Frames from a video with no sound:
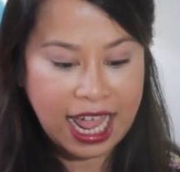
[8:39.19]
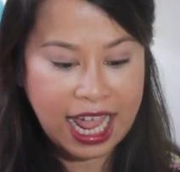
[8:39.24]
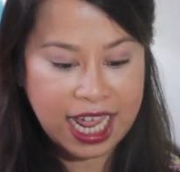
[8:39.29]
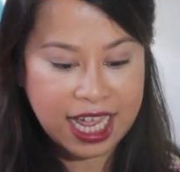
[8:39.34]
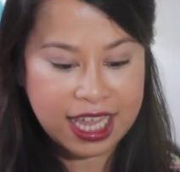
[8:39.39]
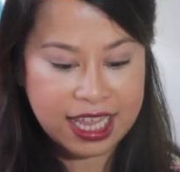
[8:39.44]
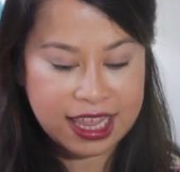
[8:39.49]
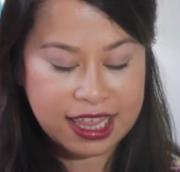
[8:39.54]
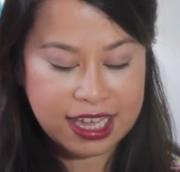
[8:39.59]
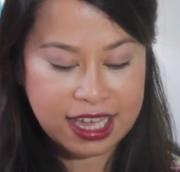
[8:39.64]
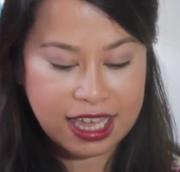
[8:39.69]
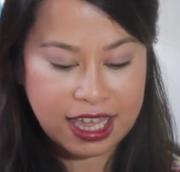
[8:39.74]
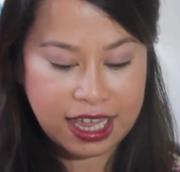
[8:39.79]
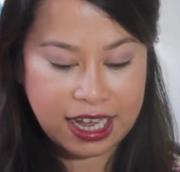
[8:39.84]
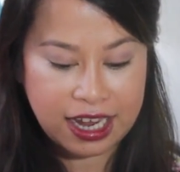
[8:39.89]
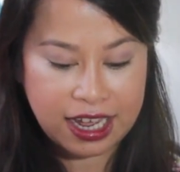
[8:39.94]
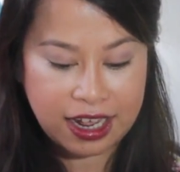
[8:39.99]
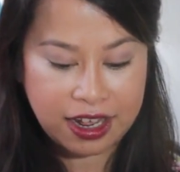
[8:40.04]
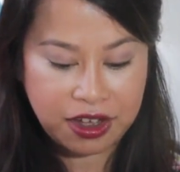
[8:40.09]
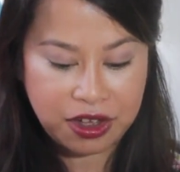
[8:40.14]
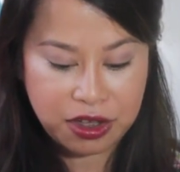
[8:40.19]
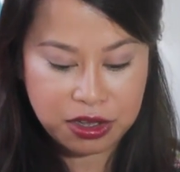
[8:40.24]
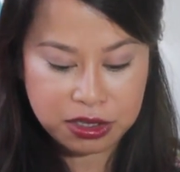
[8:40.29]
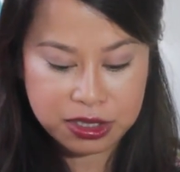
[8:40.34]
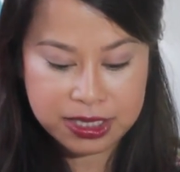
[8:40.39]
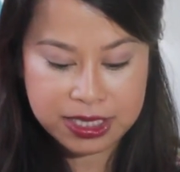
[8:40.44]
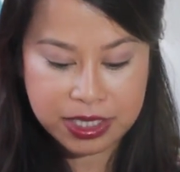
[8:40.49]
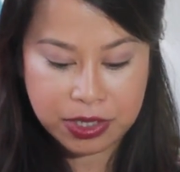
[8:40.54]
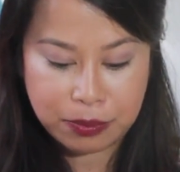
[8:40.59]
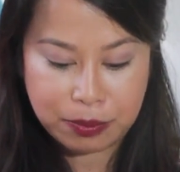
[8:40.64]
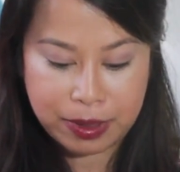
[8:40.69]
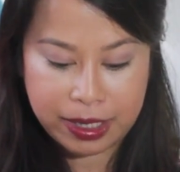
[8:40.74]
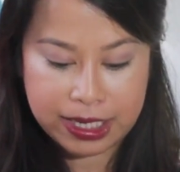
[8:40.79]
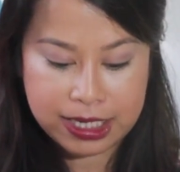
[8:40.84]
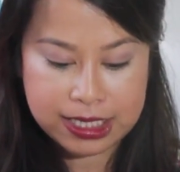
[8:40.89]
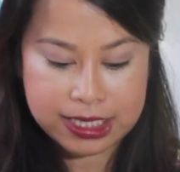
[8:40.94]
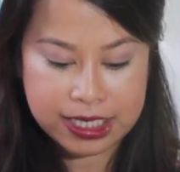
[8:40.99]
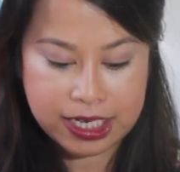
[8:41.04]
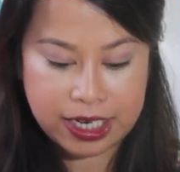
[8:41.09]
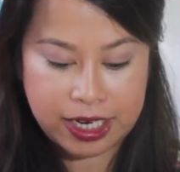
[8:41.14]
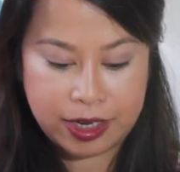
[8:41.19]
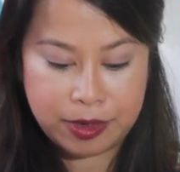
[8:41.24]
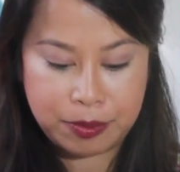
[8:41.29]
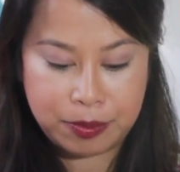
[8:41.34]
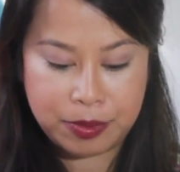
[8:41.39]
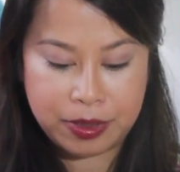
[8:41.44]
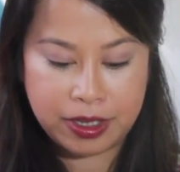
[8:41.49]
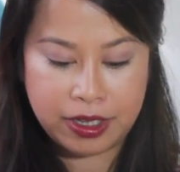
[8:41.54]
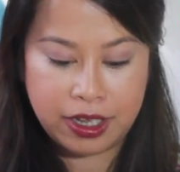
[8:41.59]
And then I also picked up